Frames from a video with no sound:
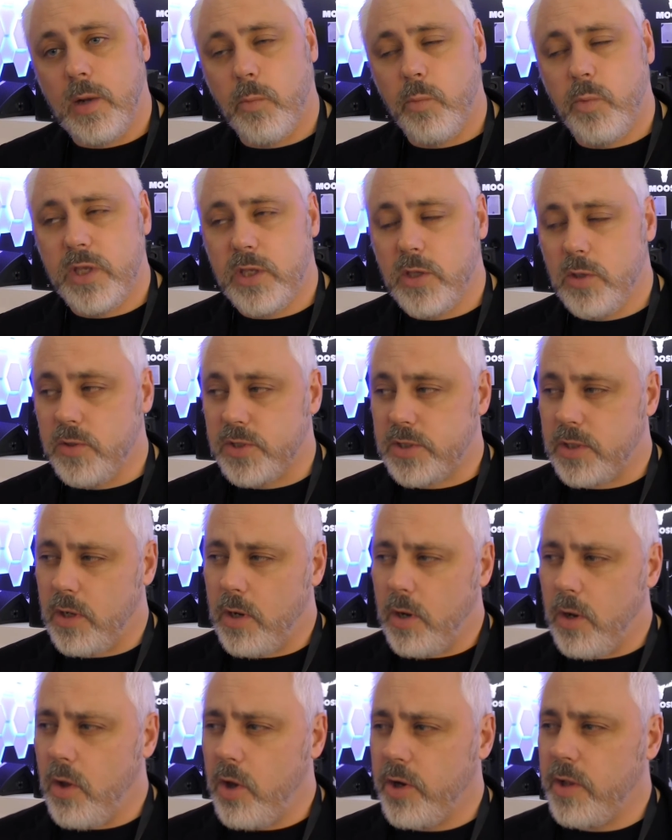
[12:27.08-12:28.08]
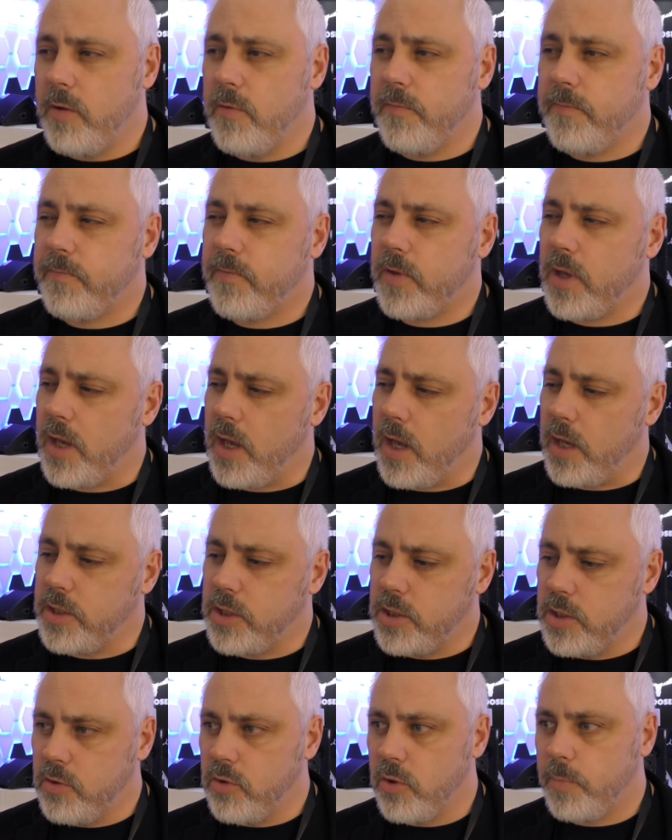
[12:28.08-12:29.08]
We use a lot of
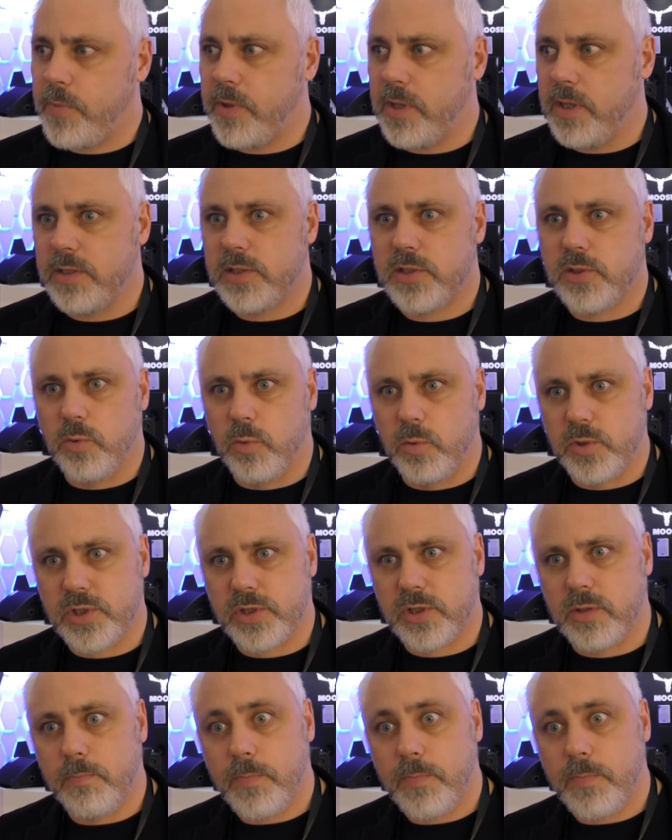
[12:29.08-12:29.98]
European-sourced